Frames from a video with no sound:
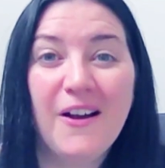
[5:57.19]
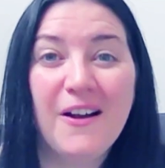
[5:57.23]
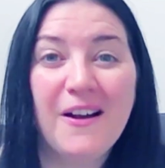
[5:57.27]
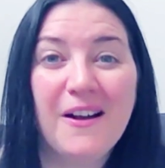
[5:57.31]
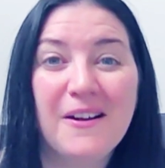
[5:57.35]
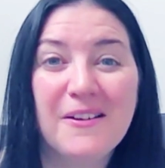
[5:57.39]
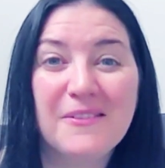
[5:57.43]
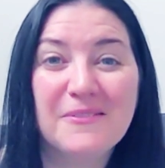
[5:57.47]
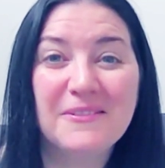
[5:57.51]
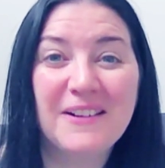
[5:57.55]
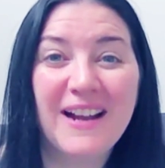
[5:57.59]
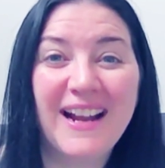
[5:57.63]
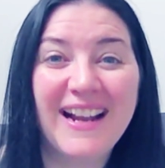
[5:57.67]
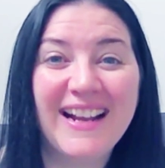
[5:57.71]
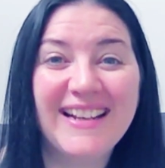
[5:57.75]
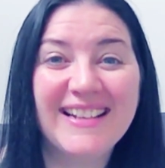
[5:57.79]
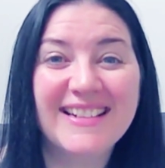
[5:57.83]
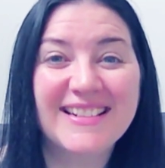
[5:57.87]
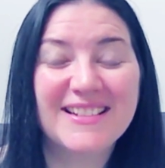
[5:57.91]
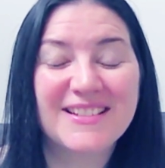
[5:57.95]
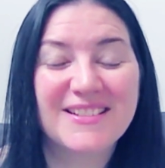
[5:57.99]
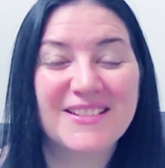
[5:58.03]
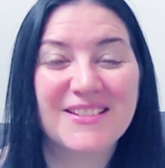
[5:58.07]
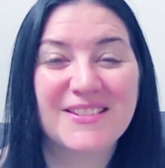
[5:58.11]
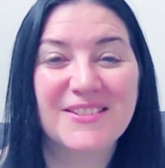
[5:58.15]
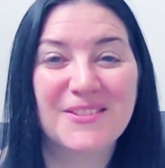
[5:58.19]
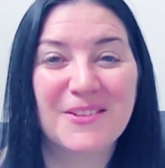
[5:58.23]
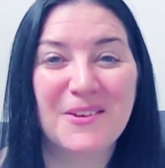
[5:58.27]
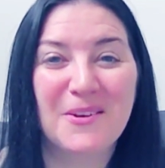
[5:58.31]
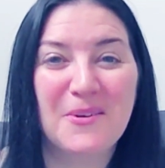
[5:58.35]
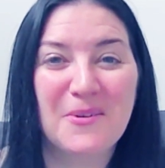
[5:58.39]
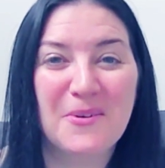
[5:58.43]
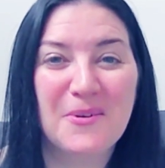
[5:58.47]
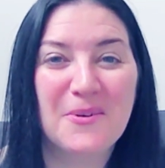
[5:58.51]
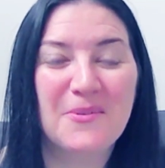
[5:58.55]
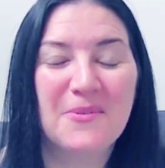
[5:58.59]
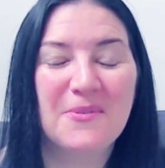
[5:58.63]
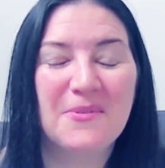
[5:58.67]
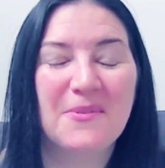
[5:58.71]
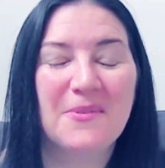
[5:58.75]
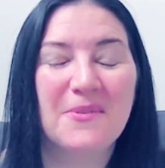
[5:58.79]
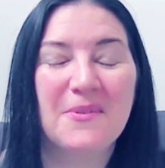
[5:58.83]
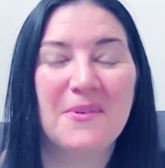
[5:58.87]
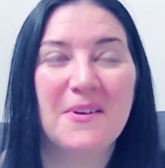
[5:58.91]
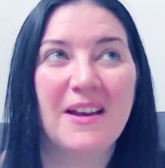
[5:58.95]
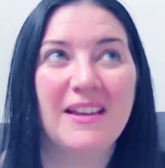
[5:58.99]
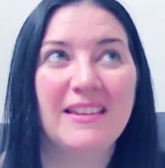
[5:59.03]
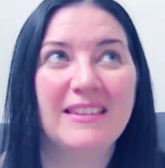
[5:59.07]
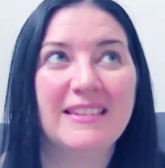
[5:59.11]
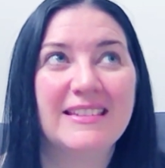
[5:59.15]
All right.
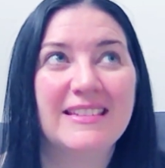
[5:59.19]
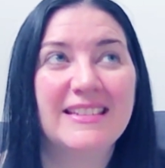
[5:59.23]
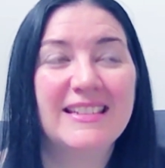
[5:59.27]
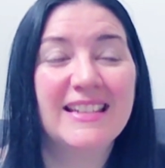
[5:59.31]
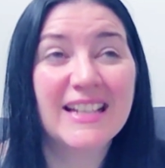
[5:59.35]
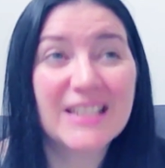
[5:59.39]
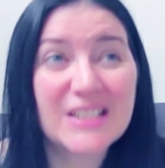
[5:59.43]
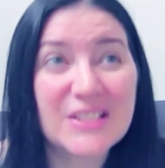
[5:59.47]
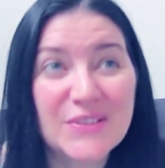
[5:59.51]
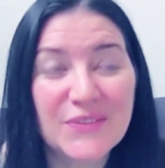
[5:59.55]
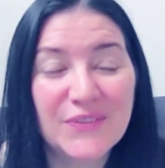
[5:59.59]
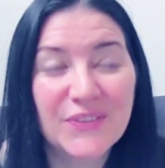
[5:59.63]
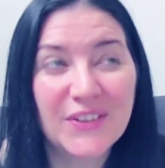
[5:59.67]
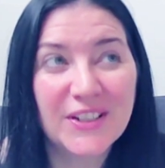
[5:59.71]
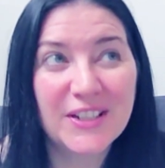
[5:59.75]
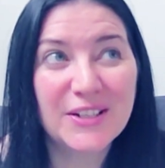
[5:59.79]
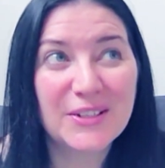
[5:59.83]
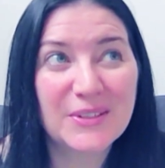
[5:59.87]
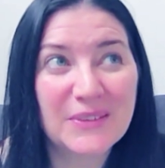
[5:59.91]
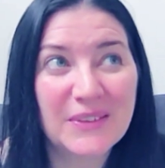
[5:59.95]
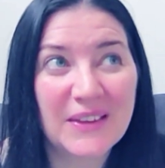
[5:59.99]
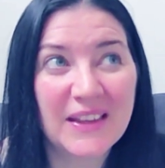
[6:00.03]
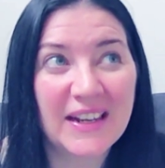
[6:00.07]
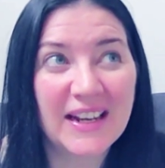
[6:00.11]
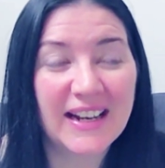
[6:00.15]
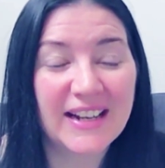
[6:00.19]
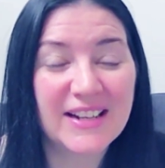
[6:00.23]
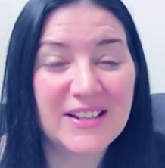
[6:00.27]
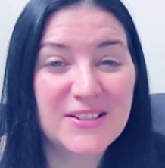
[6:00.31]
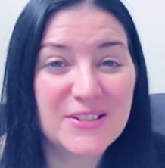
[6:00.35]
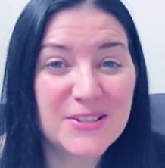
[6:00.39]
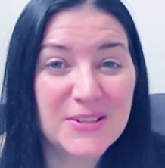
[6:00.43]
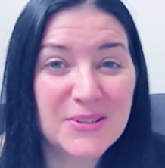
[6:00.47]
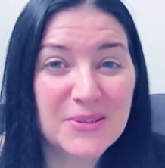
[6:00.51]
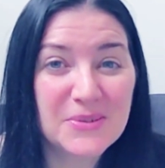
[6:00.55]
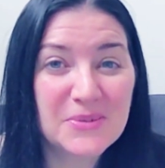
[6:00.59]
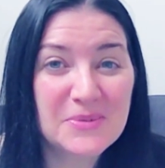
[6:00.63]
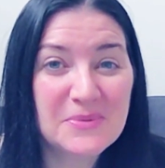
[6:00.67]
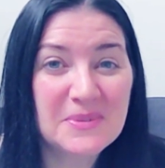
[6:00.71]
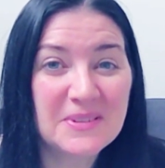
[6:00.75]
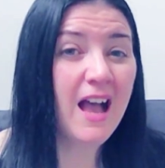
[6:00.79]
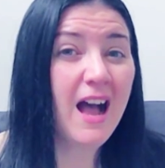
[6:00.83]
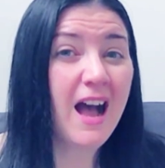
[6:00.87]
So the next video that I do,